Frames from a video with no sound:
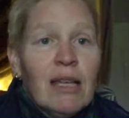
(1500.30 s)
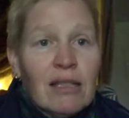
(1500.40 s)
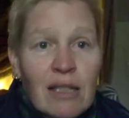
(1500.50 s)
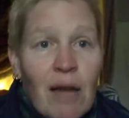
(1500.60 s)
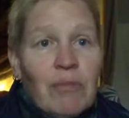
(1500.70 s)

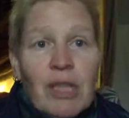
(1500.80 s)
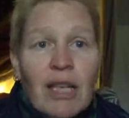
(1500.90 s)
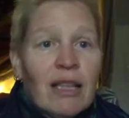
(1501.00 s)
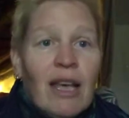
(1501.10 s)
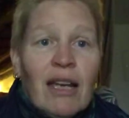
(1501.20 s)

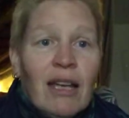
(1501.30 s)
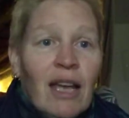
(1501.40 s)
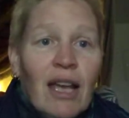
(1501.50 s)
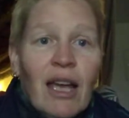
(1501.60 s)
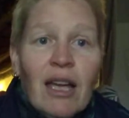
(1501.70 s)
subject, and
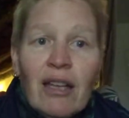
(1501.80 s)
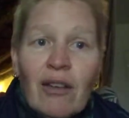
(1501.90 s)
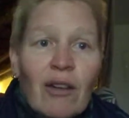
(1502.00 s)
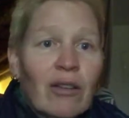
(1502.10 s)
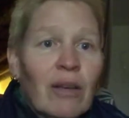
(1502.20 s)

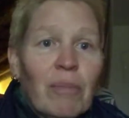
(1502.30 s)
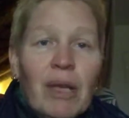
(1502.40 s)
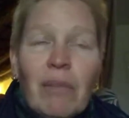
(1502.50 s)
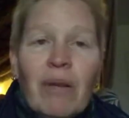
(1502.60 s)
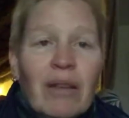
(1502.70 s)
the
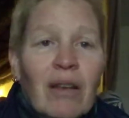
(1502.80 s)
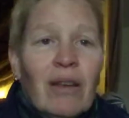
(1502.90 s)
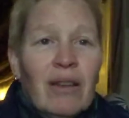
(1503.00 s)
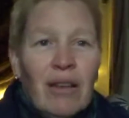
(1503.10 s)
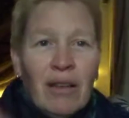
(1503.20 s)
people,
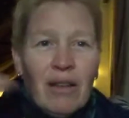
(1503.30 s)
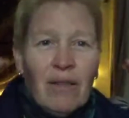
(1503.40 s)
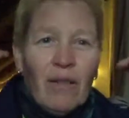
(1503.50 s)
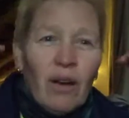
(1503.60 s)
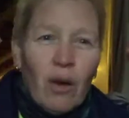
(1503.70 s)

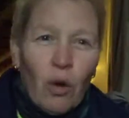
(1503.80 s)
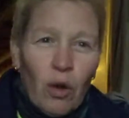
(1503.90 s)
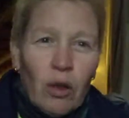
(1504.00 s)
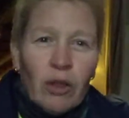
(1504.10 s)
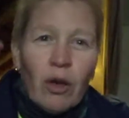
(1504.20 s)

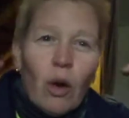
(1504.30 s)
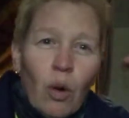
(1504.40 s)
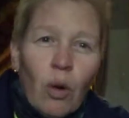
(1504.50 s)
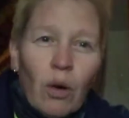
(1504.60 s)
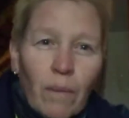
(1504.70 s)
all the
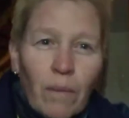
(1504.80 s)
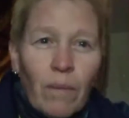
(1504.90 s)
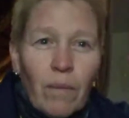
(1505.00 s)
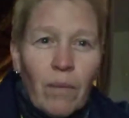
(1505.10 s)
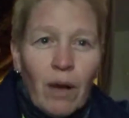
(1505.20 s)

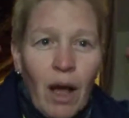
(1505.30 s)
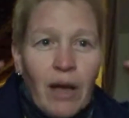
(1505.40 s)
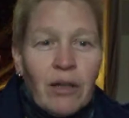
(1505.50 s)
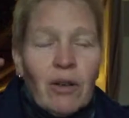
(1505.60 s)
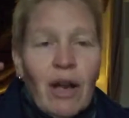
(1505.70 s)

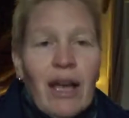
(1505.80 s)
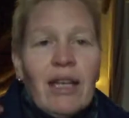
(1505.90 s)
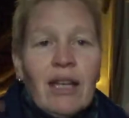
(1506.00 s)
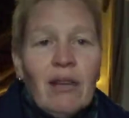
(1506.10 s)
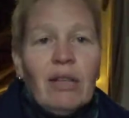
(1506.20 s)

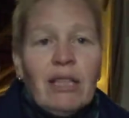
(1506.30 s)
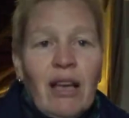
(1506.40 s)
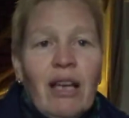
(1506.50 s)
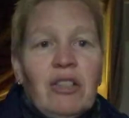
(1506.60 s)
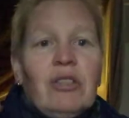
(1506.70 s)
underlining
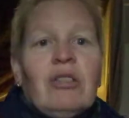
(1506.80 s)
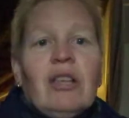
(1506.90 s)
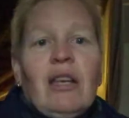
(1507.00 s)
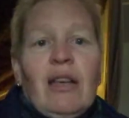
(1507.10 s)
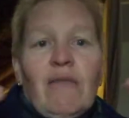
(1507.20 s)
irritations
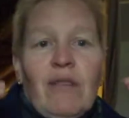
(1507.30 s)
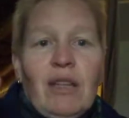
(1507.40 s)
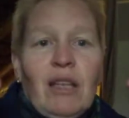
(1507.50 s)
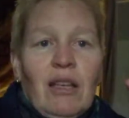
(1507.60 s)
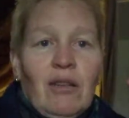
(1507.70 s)
and
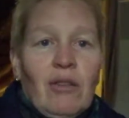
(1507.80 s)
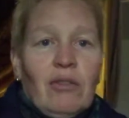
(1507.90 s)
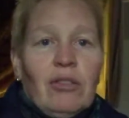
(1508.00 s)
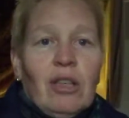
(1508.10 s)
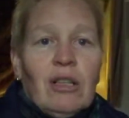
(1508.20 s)

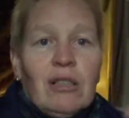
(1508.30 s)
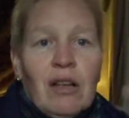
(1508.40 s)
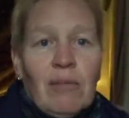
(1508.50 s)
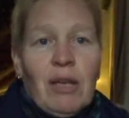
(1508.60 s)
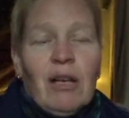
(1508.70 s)
everything, starts
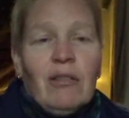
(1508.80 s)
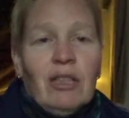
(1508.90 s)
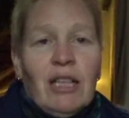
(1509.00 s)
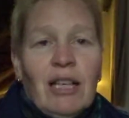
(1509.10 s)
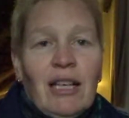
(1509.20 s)
coming
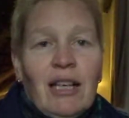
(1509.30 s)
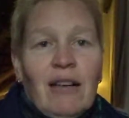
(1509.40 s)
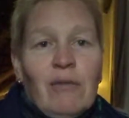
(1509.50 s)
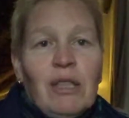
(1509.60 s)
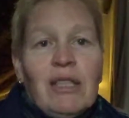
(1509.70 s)
out, and
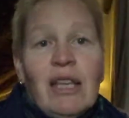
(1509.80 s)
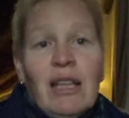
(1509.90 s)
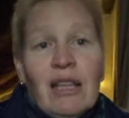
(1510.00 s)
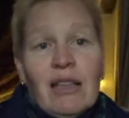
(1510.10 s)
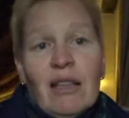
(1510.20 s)
we
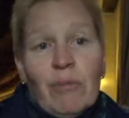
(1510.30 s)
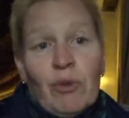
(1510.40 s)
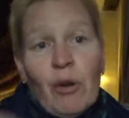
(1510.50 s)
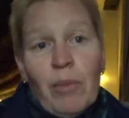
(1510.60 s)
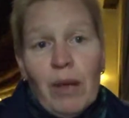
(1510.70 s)
say that the
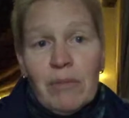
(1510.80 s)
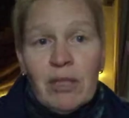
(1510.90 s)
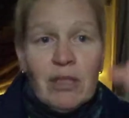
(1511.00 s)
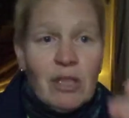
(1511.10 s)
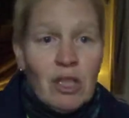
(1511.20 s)
problems
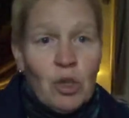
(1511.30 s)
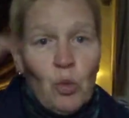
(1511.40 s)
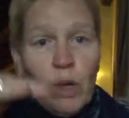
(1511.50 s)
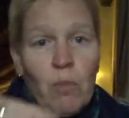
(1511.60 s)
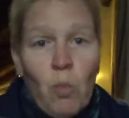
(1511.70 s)

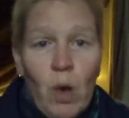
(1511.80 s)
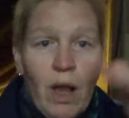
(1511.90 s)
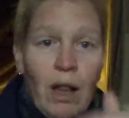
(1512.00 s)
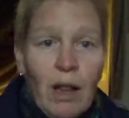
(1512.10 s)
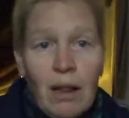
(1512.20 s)
swim
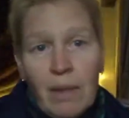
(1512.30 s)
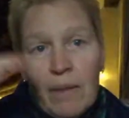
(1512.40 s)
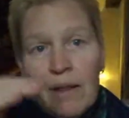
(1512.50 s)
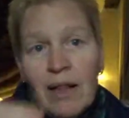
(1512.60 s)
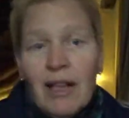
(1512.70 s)
well,
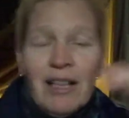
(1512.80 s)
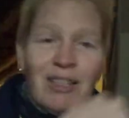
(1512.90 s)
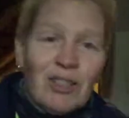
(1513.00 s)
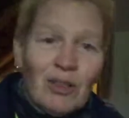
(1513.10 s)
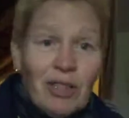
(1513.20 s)

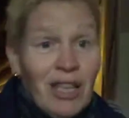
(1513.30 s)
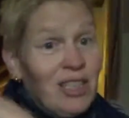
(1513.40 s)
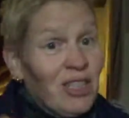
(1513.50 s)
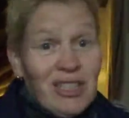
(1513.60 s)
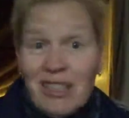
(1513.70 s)
so they
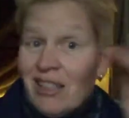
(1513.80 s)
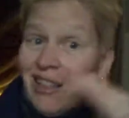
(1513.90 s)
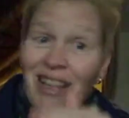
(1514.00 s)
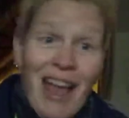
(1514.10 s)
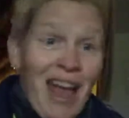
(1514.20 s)
just
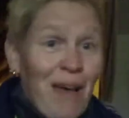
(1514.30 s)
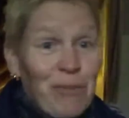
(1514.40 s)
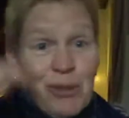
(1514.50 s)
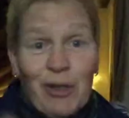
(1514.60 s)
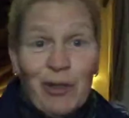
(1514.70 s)

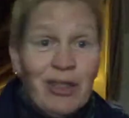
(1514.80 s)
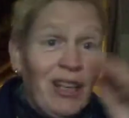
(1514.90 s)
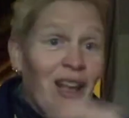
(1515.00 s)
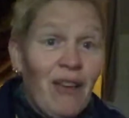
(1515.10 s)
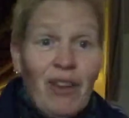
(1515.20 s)

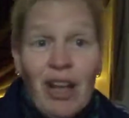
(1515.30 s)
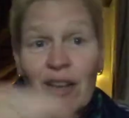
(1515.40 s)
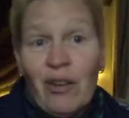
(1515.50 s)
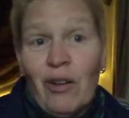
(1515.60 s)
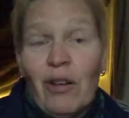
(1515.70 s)
absolutely love
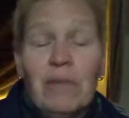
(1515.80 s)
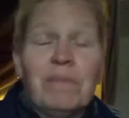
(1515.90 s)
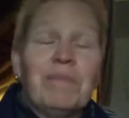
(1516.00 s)
alcohol.